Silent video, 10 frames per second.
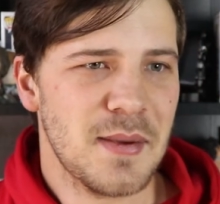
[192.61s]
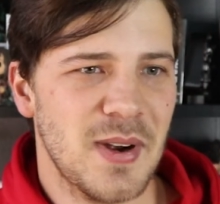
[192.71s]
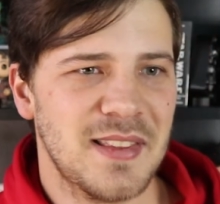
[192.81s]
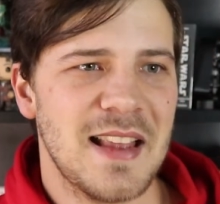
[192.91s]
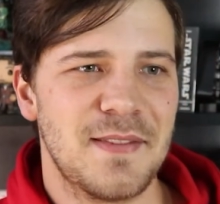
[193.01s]

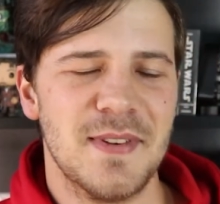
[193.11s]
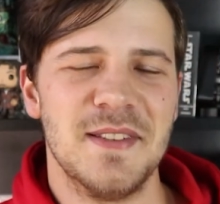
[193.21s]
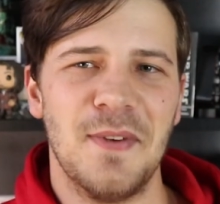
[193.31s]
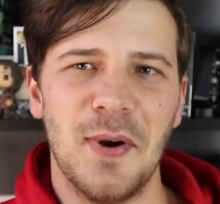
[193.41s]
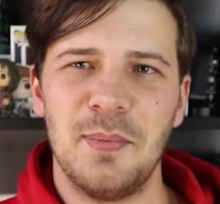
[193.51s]
But that
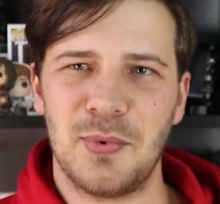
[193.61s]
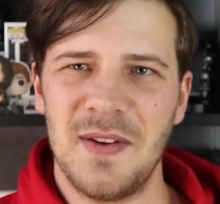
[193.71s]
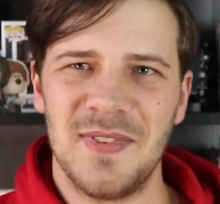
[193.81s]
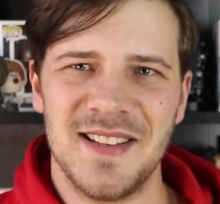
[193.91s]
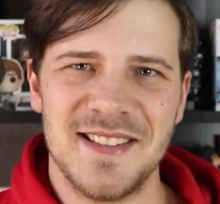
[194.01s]
is very
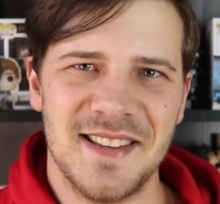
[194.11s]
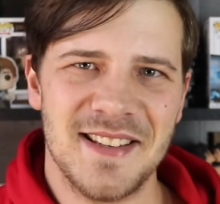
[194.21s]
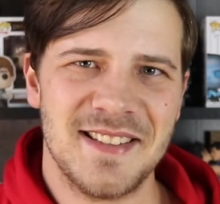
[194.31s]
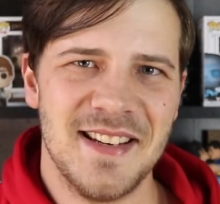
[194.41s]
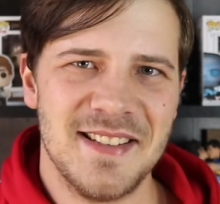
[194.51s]
prevalent in
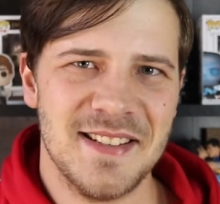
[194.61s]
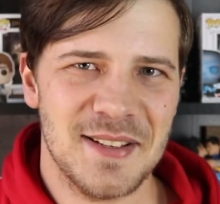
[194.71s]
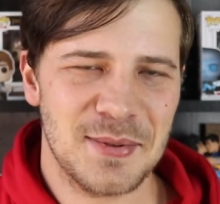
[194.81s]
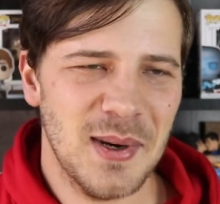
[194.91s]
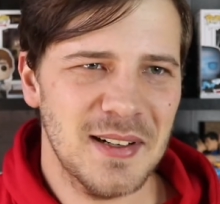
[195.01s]
this season
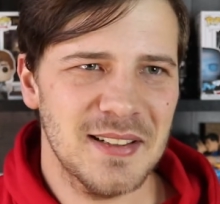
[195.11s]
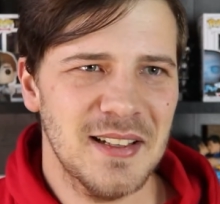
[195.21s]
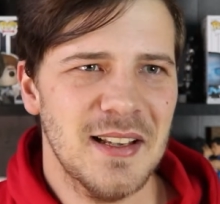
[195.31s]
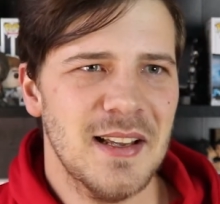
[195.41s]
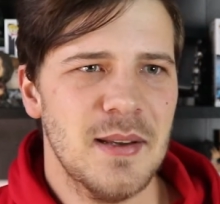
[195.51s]
as
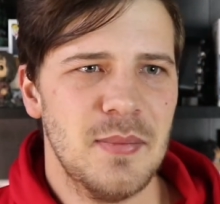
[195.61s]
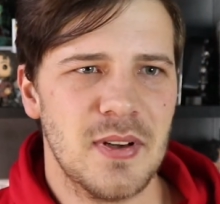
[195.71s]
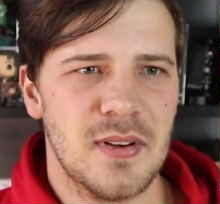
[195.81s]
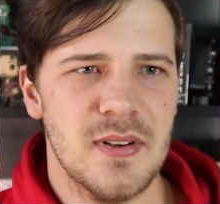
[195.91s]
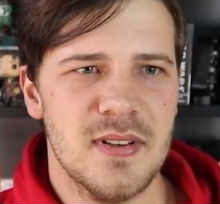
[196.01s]
well,
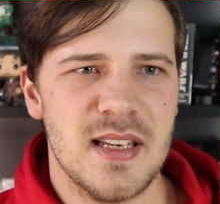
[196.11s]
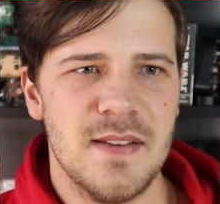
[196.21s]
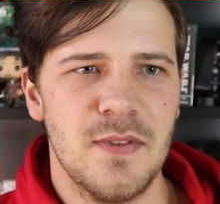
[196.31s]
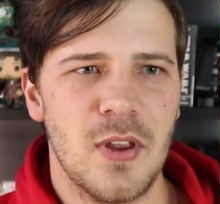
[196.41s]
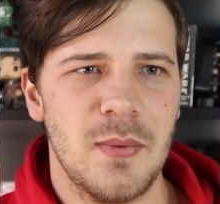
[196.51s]
because
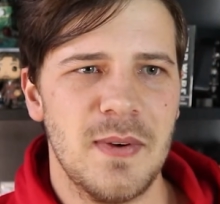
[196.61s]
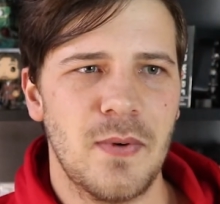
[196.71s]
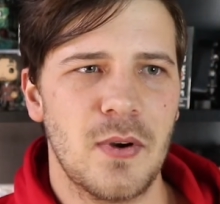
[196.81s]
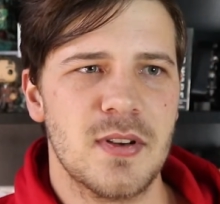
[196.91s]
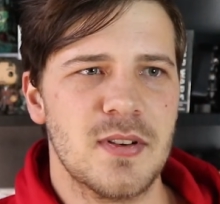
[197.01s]
even though we
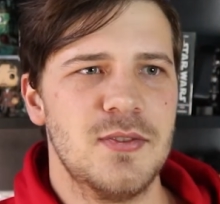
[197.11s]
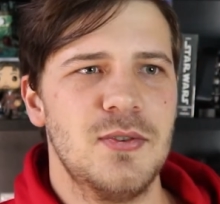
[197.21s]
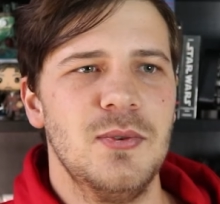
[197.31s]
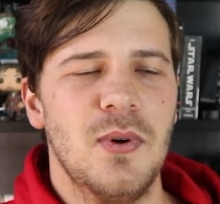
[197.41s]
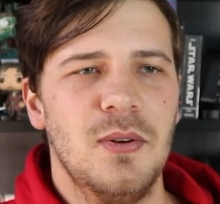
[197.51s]
focus on
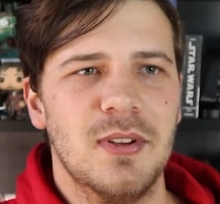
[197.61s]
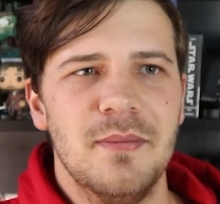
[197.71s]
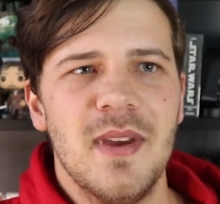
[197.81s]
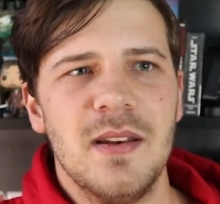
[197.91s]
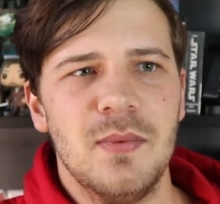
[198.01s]
two older
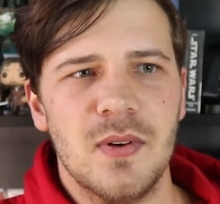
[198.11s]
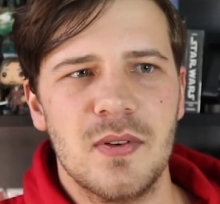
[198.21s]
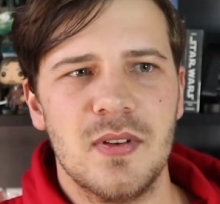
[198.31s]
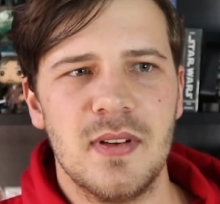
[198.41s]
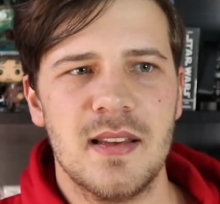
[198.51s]
men, we
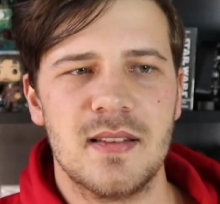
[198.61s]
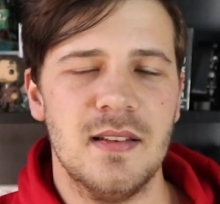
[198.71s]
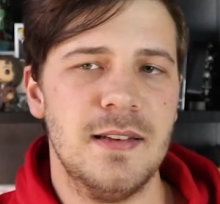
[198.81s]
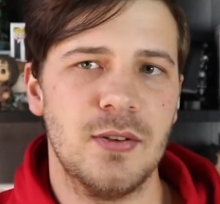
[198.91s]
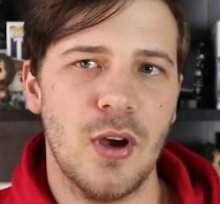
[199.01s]
also get
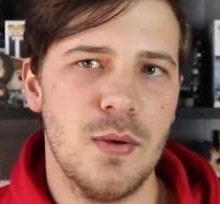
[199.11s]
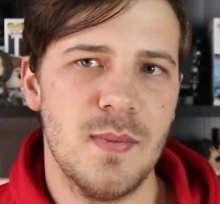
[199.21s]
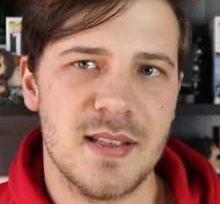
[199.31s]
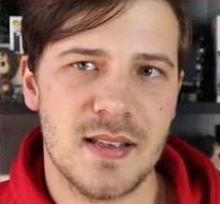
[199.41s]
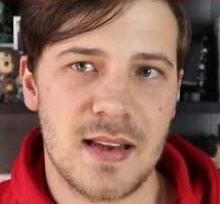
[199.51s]
Selena
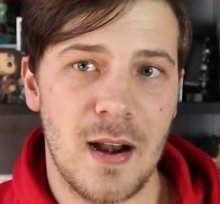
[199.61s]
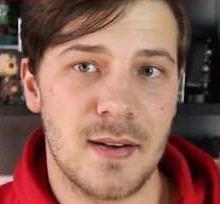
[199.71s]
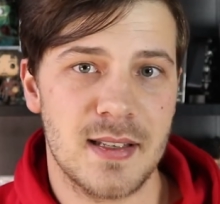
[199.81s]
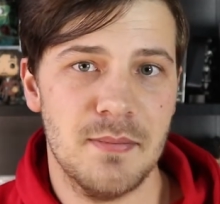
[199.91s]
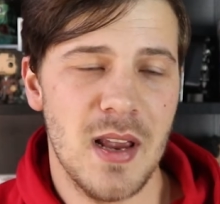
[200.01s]
Gomez's
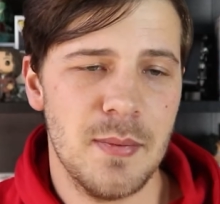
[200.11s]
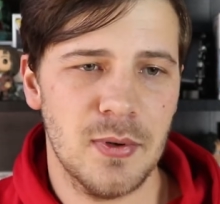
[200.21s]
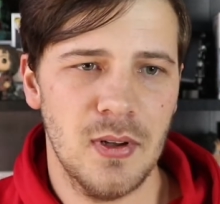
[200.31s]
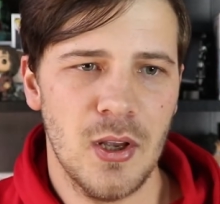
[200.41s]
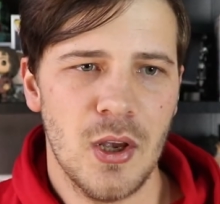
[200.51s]
character,
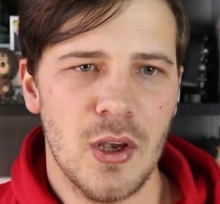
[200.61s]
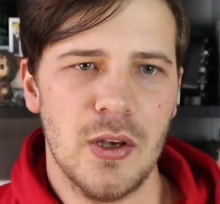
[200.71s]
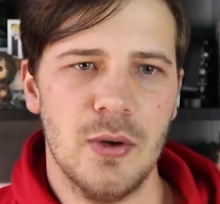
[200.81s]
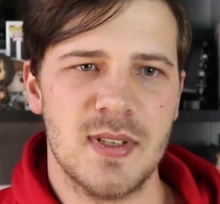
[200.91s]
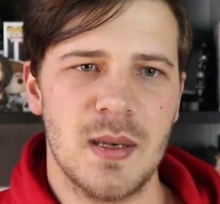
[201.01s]
Mabel,
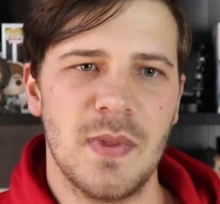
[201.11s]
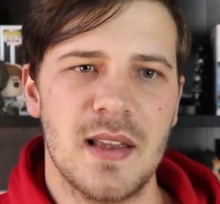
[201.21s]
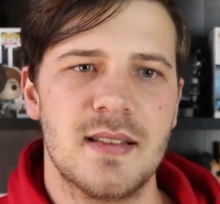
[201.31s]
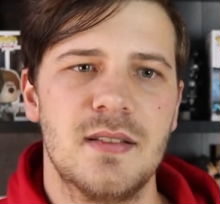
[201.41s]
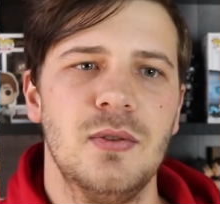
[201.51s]
who is someone
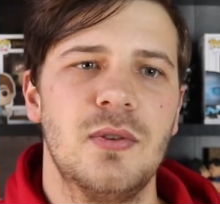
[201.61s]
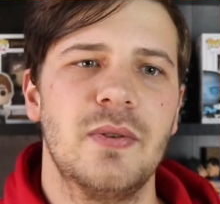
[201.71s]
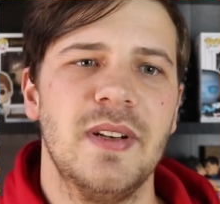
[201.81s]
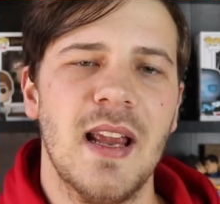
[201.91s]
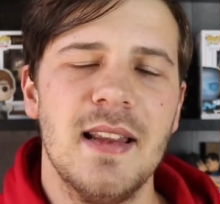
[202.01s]
that's still
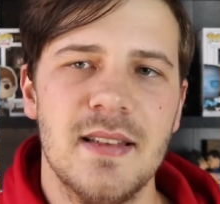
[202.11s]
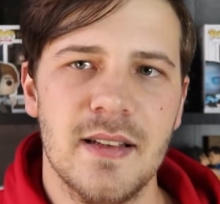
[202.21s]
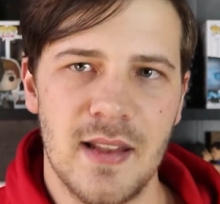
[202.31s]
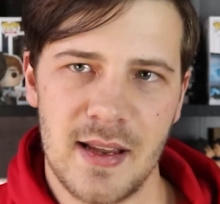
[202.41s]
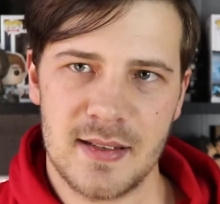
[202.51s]
creating
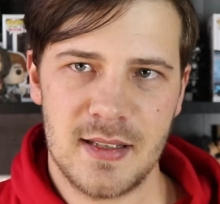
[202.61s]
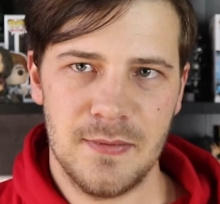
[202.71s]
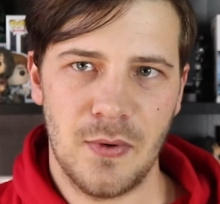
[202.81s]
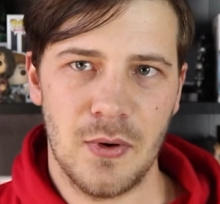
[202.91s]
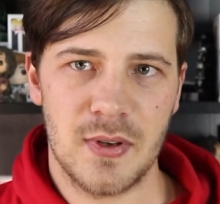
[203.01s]
a legacy
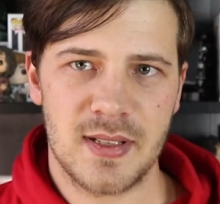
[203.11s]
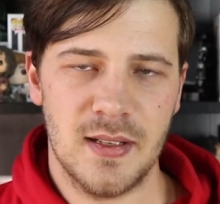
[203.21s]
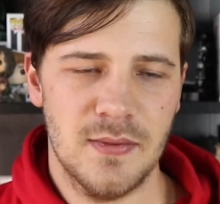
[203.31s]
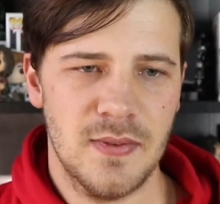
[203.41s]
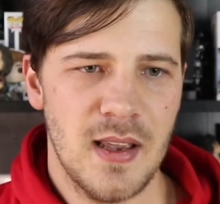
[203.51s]
for
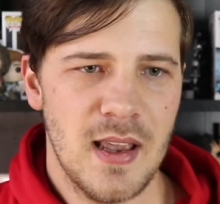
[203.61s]
herself.